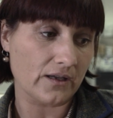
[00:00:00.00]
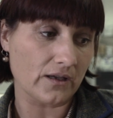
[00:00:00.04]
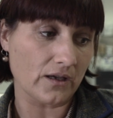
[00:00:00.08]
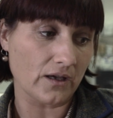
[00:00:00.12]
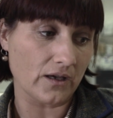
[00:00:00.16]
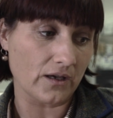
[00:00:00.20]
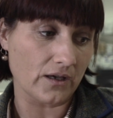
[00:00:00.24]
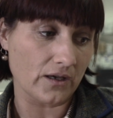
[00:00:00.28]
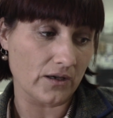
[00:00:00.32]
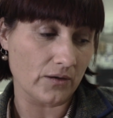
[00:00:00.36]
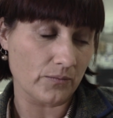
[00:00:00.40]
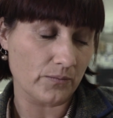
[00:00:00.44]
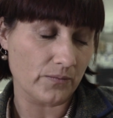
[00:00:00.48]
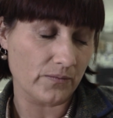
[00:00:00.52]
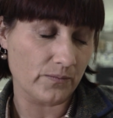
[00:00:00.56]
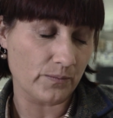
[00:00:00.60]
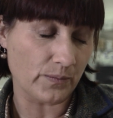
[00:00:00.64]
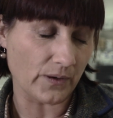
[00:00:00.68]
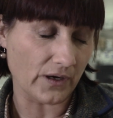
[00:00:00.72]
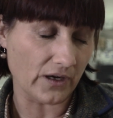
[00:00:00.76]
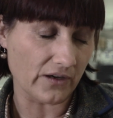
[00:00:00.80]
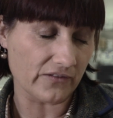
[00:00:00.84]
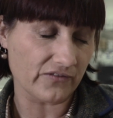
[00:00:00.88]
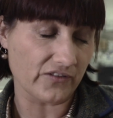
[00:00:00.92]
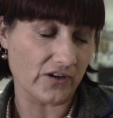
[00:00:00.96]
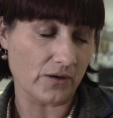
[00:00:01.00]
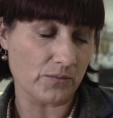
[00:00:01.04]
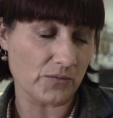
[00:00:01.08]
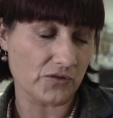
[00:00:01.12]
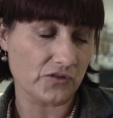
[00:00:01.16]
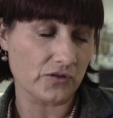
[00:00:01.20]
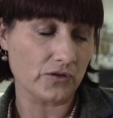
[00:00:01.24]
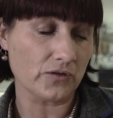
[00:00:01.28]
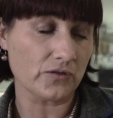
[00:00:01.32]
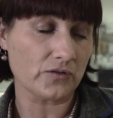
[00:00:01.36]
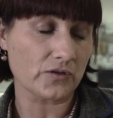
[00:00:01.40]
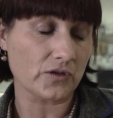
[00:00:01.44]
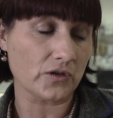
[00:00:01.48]

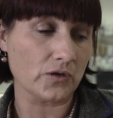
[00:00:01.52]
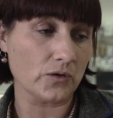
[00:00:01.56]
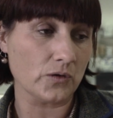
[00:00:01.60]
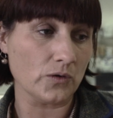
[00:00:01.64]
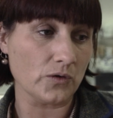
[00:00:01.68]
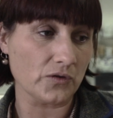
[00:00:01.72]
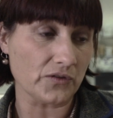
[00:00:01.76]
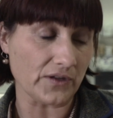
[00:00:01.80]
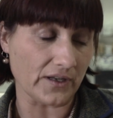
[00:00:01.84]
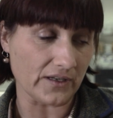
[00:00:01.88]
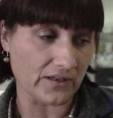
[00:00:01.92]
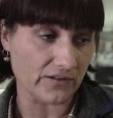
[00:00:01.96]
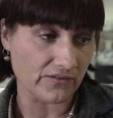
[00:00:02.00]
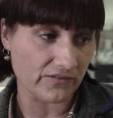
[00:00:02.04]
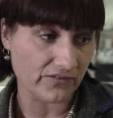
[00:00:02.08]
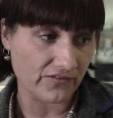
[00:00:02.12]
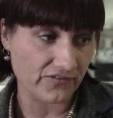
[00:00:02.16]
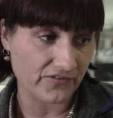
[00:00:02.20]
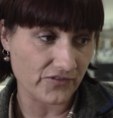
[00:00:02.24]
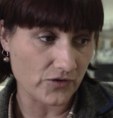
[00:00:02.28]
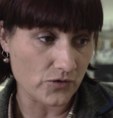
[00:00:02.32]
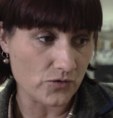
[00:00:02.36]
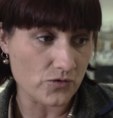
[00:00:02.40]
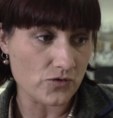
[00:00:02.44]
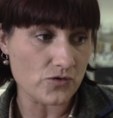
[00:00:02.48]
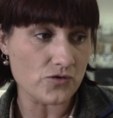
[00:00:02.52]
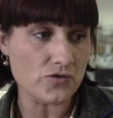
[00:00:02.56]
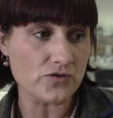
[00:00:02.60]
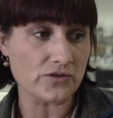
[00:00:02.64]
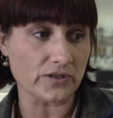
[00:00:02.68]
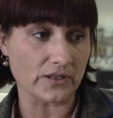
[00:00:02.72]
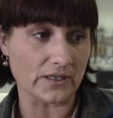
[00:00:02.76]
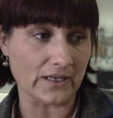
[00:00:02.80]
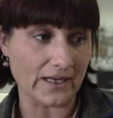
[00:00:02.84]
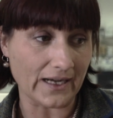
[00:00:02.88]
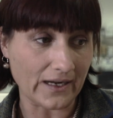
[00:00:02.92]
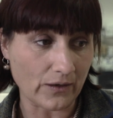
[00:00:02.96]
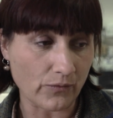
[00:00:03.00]
biopharmaceuticals and in food,
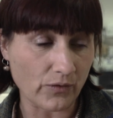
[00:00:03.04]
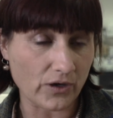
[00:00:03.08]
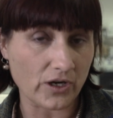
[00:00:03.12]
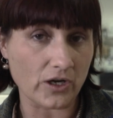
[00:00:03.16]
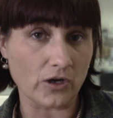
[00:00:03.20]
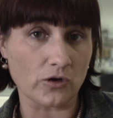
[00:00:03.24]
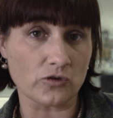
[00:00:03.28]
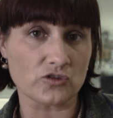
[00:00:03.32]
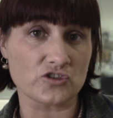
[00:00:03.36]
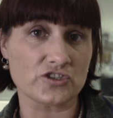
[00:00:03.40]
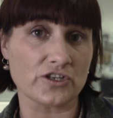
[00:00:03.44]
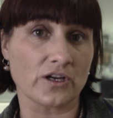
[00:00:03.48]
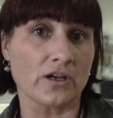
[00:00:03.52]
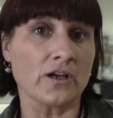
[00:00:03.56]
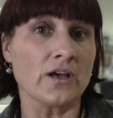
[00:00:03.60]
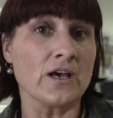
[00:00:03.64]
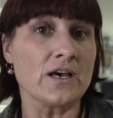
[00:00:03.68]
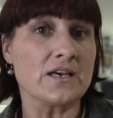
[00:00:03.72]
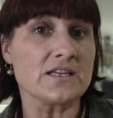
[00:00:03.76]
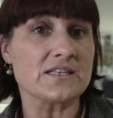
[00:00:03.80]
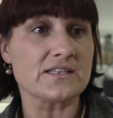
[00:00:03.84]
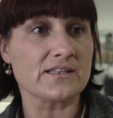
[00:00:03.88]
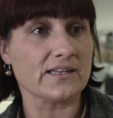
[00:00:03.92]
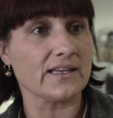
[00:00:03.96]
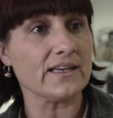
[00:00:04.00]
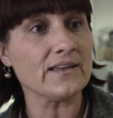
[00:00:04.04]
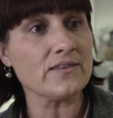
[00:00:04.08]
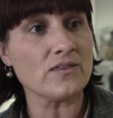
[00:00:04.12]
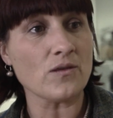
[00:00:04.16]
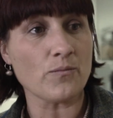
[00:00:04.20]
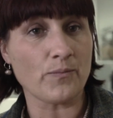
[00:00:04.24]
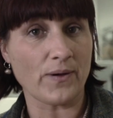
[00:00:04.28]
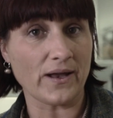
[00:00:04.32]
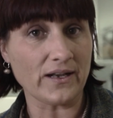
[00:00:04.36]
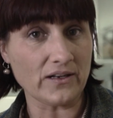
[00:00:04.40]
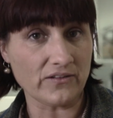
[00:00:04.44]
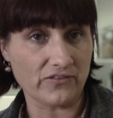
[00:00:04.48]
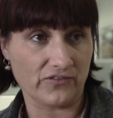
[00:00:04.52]
in agriculture, seen the
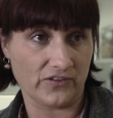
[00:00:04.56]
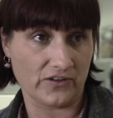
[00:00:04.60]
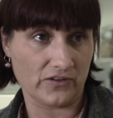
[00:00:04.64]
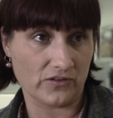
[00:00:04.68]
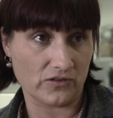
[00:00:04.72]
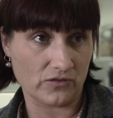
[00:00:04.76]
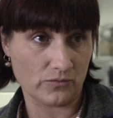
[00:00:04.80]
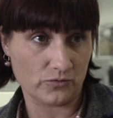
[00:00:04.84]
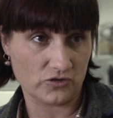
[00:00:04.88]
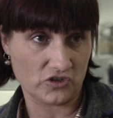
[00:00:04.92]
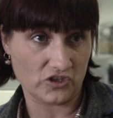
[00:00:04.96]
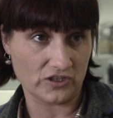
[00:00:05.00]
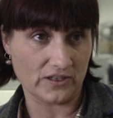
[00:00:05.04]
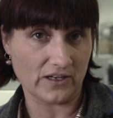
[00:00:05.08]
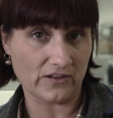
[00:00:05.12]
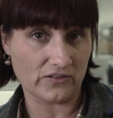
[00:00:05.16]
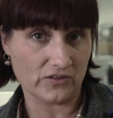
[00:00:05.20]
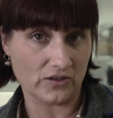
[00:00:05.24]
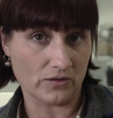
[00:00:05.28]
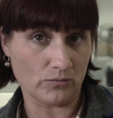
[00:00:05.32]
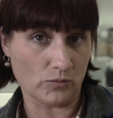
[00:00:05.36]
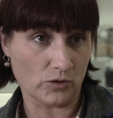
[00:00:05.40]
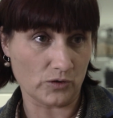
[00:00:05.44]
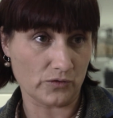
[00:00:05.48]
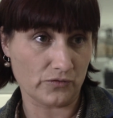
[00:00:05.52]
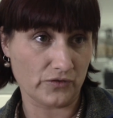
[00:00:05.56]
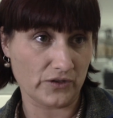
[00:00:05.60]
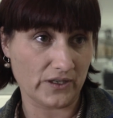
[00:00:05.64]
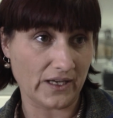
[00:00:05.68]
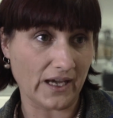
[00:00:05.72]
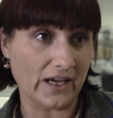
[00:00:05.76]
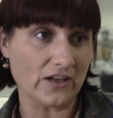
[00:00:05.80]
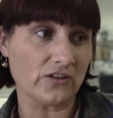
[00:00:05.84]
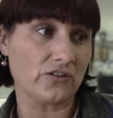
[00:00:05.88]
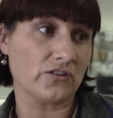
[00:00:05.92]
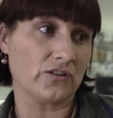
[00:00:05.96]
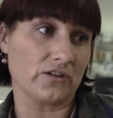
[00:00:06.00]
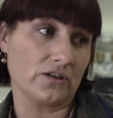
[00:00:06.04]
benefits of genetic
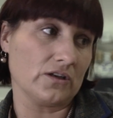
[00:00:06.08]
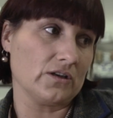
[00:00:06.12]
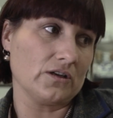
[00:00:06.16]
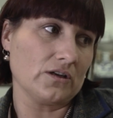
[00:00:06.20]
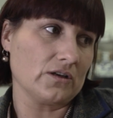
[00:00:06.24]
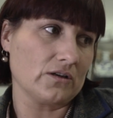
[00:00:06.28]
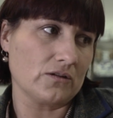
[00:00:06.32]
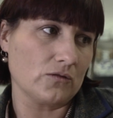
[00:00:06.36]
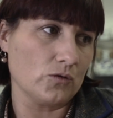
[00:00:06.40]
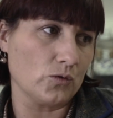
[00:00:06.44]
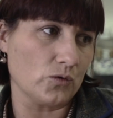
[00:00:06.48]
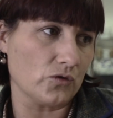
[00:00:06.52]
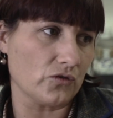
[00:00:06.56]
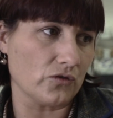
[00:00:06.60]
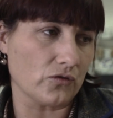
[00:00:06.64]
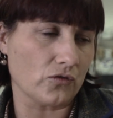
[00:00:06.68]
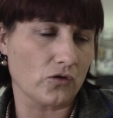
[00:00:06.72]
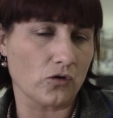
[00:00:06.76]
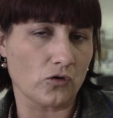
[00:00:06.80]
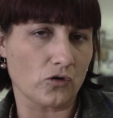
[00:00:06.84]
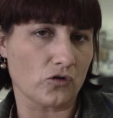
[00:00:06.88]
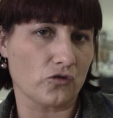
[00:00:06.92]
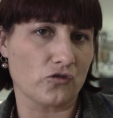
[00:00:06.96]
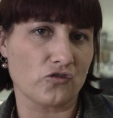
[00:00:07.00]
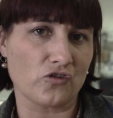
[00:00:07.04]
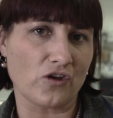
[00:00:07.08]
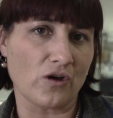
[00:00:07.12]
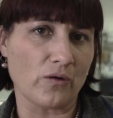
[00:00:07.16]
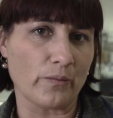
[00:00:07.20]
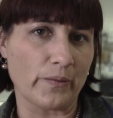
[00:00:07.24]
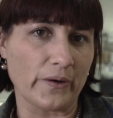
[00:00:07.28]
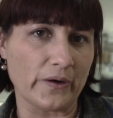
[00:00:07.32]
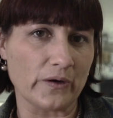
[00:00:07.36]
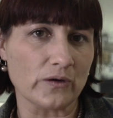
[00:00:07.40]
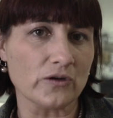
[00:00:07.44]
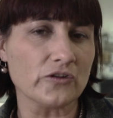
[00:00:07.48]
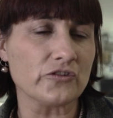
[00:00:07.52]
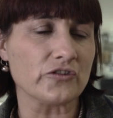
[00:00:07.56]
modification, and of course across cell
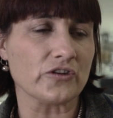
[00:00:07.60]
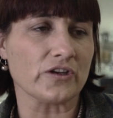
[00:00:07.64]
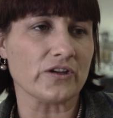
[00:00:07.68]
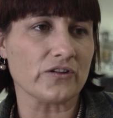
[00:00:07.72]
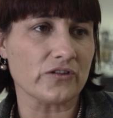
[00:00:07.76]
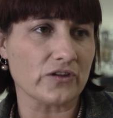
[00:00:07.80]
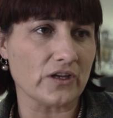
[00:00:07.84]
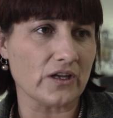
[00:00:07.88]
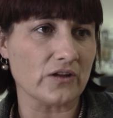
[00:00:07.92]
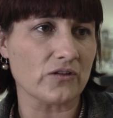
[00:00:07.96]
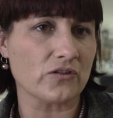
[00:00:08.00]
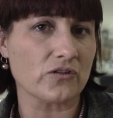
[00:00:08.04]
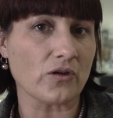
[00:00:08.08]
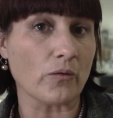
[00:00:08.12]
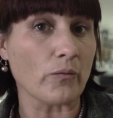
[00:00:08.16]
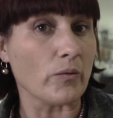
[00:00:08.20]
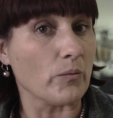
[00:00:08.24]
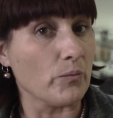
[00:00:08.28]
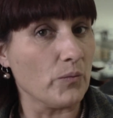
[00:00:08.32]
biology it's so